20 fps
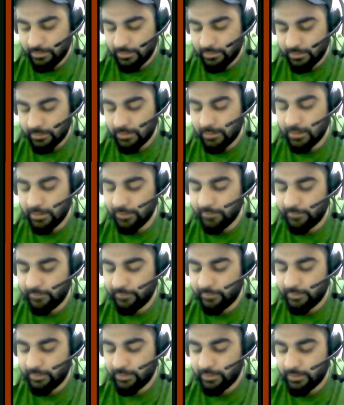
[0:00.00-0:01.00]

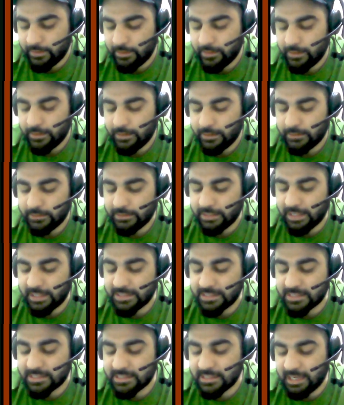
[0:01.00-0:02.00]
If there
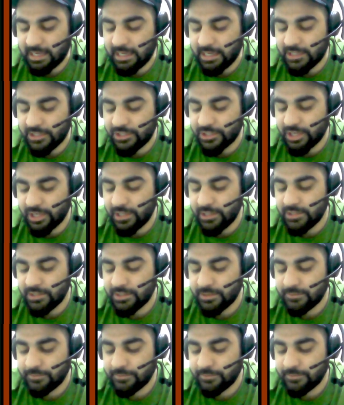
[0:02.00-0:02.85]
is a slight change